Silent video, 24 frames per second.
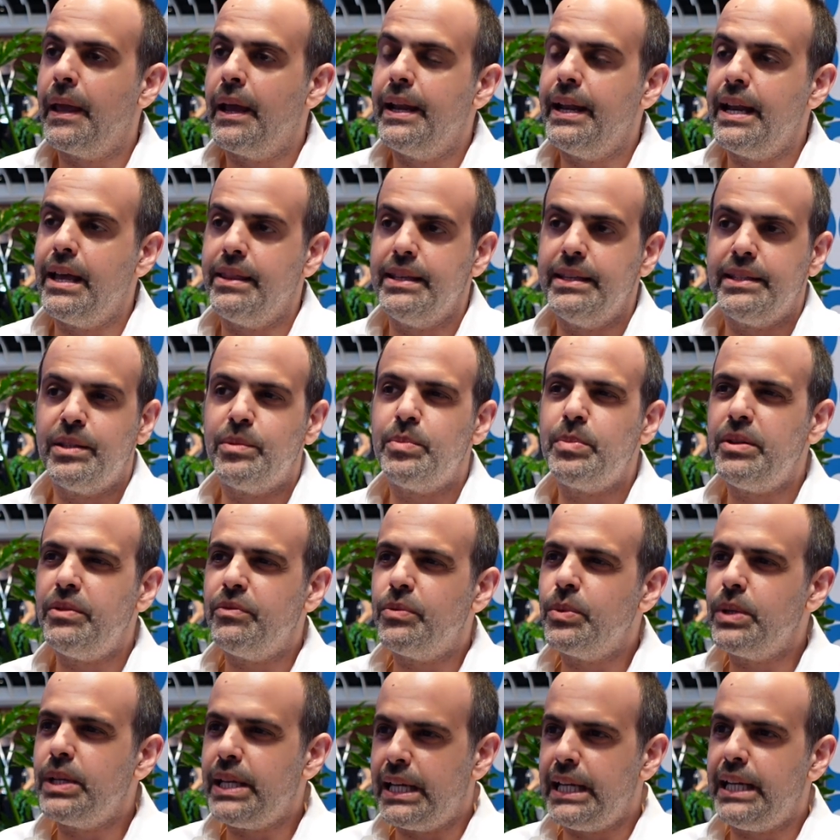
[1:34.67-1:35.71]
Now this has
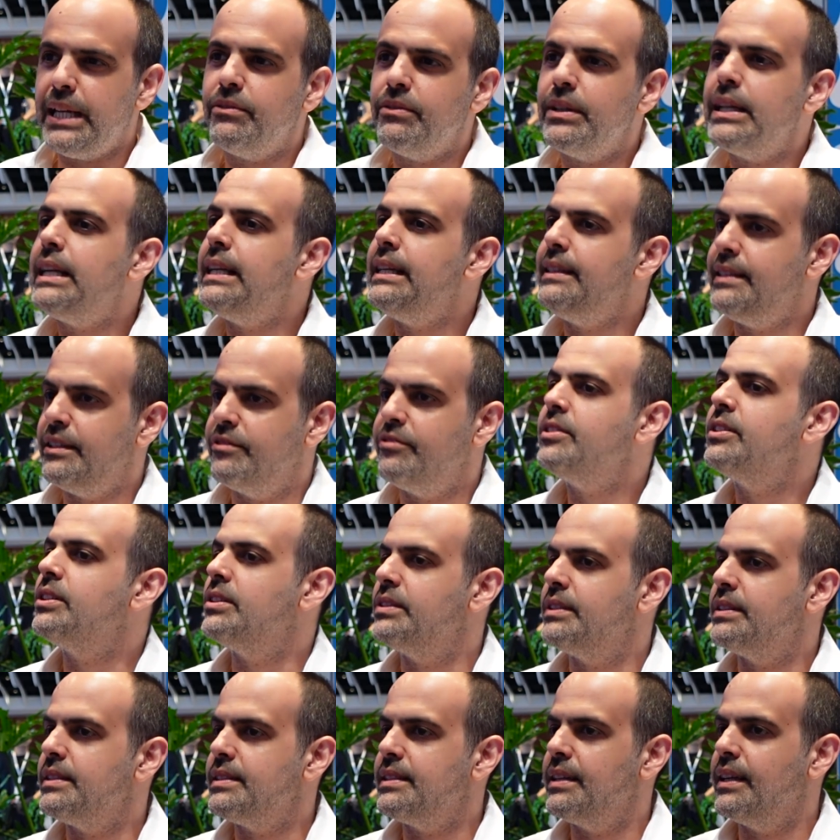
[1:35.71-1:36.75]
been really
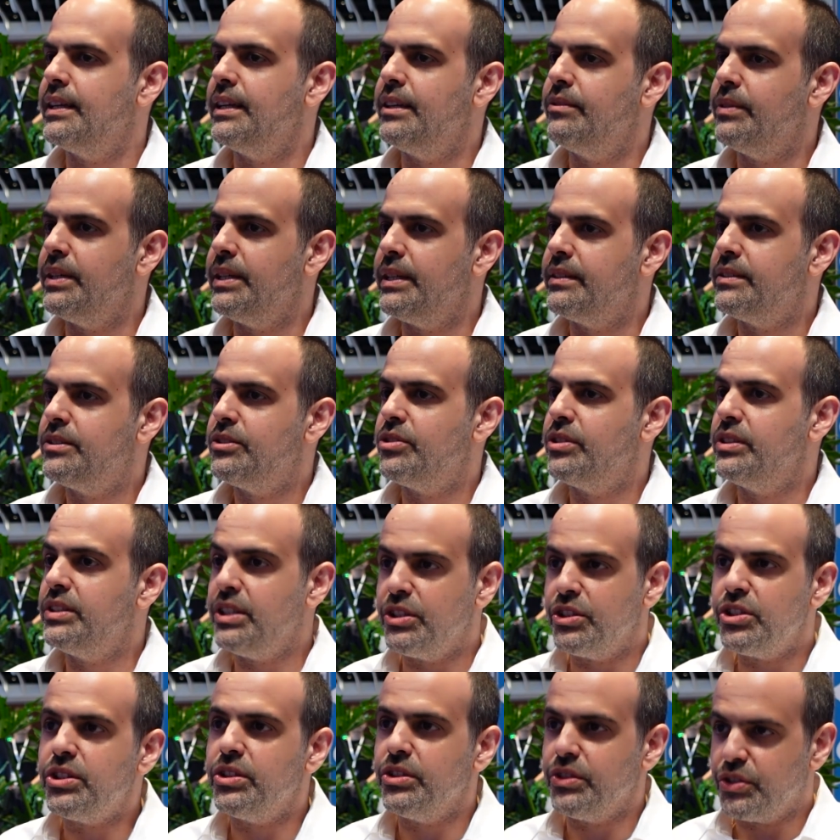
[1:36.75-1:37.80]
difficult to study with
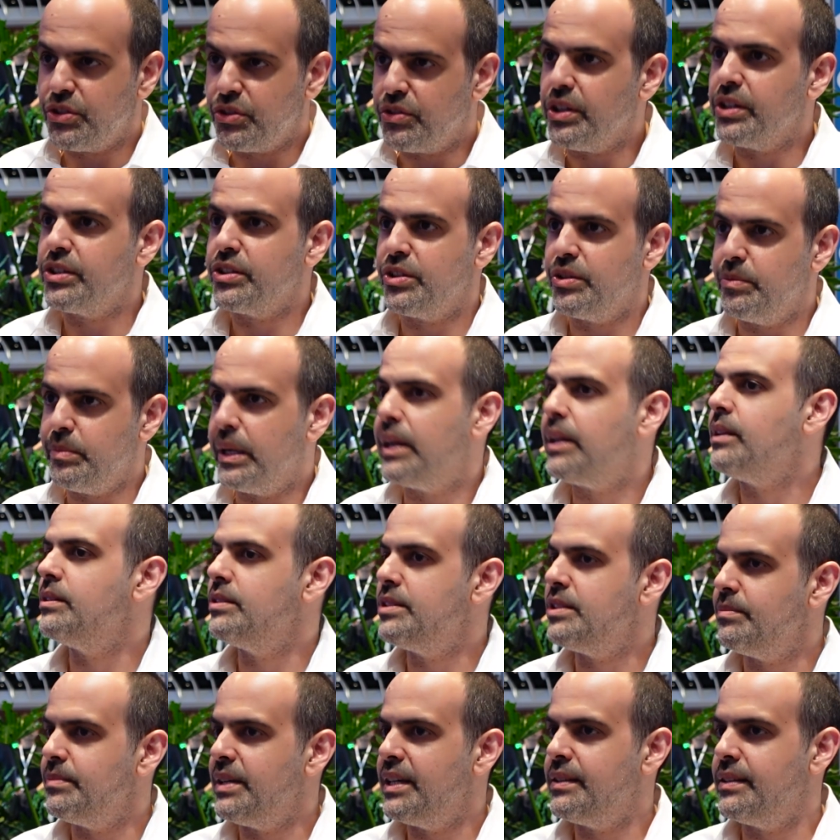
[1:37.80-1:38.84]
traditional structural
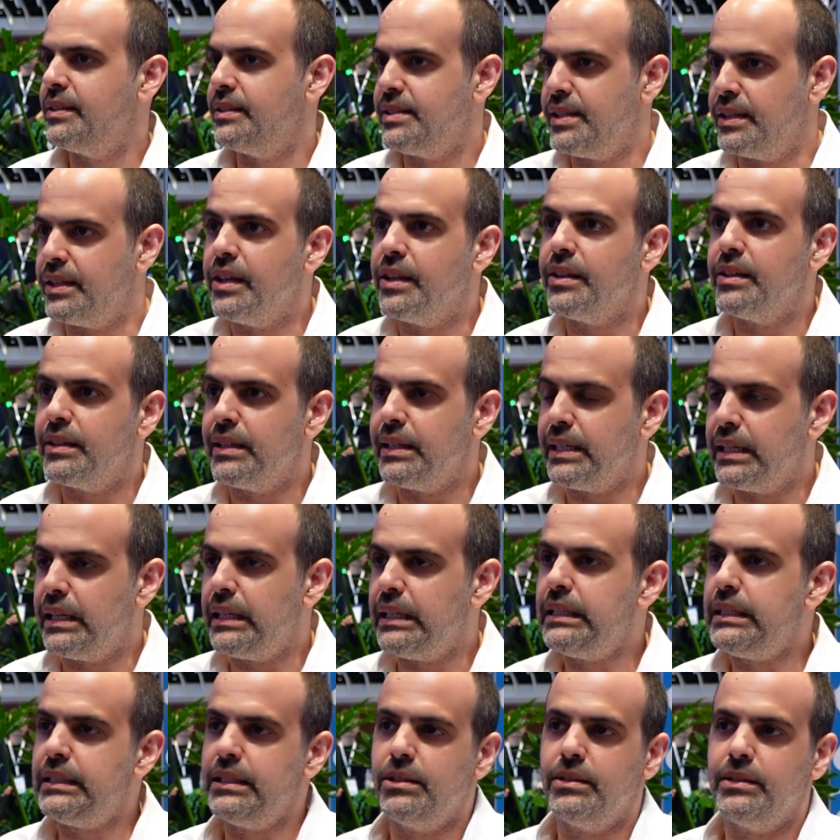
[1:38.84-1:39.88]
biology methods and other
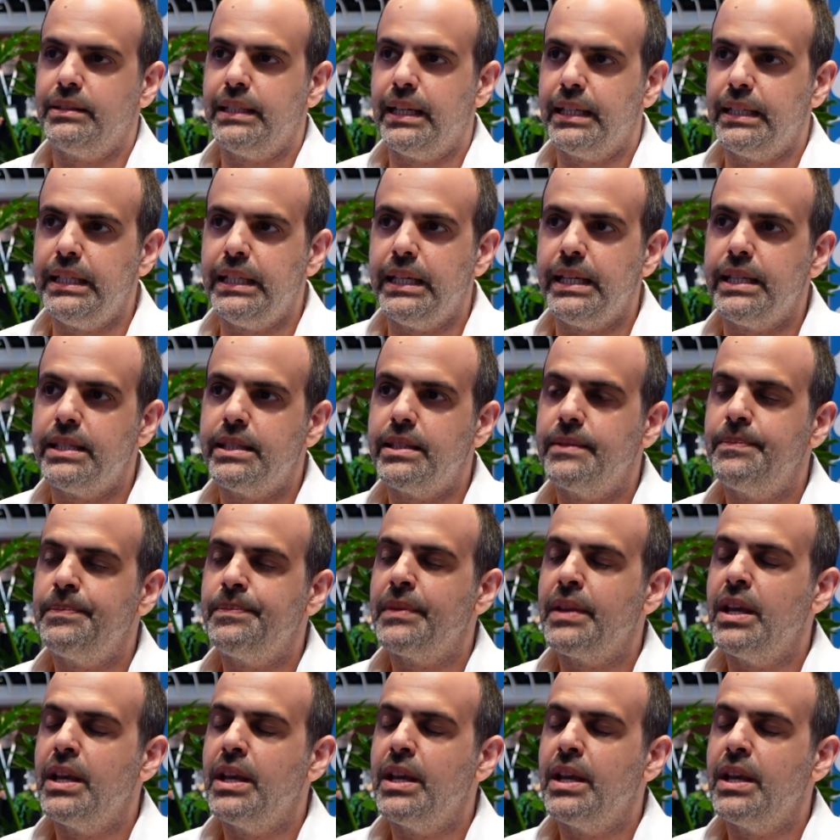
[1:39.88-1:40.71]
analytical techniques.